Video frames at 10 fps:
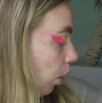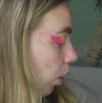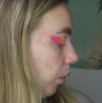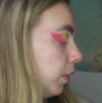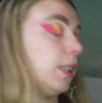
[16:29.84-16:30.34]

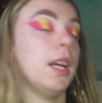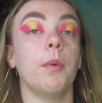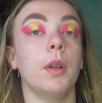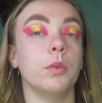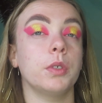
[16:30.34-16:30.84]
Obviously I
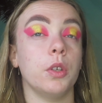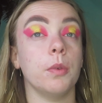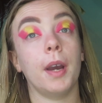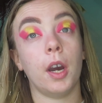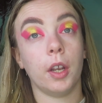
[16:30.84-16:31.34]
will also do
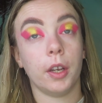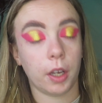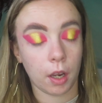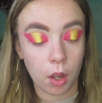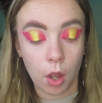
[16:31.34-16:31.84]
my
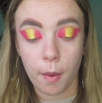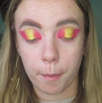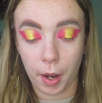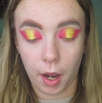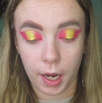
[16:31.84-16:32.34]
eyeliner,
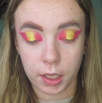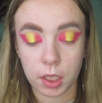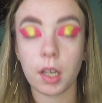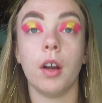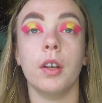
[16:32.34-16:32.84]
but I actually
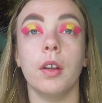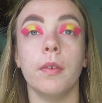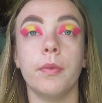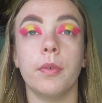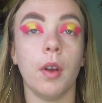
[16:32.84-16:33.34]
kind of
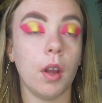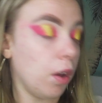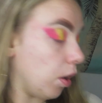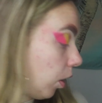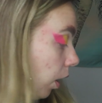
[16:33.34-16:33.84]

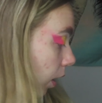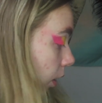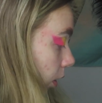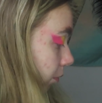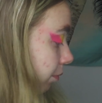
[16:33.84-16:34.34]

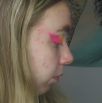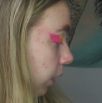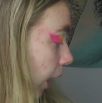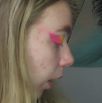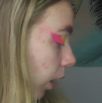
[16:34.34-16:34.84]

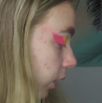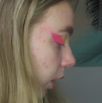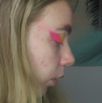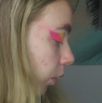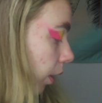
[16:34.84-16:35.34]
yeah, actually
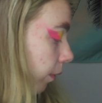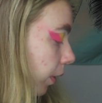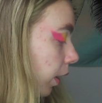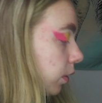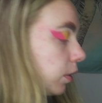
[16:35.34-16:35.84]
I'll do that
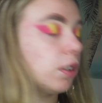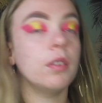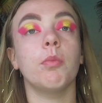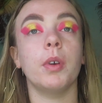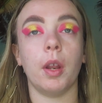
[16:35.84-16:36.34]
first.
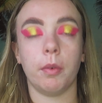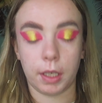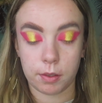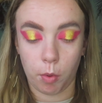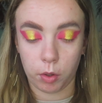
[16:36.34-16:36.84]
We don't need
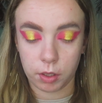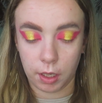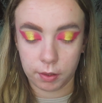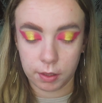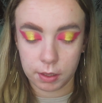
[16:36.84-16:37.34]
to watch
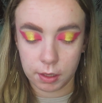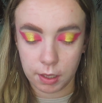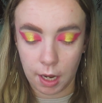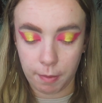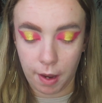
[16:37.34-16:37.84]
this, it's the
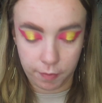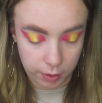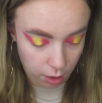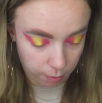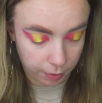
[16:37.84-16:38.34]
same every
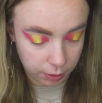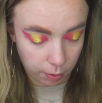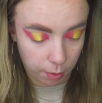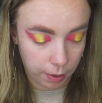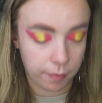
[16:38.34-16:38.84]
time. I
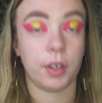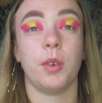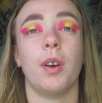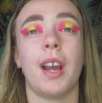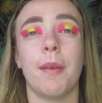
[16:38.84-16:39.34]
swear whenever I do it
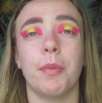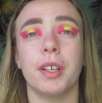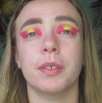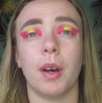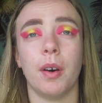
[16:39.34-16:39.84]
on camera
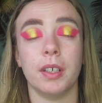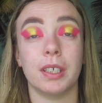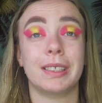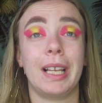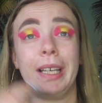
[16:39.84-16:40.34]
as well, I
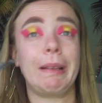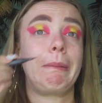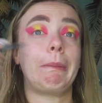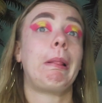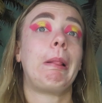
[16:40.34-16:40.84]
just like,
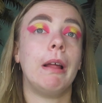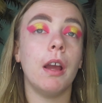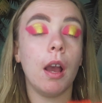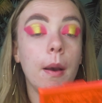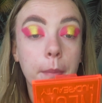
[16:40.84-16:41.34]
well,
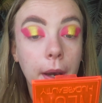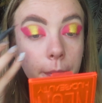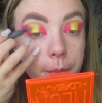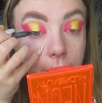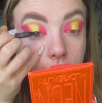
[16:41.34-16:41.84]
but
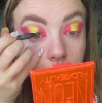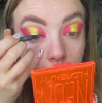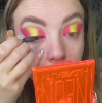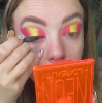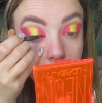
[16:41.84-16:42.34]
let's do
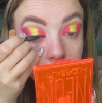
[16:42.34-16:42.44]
it.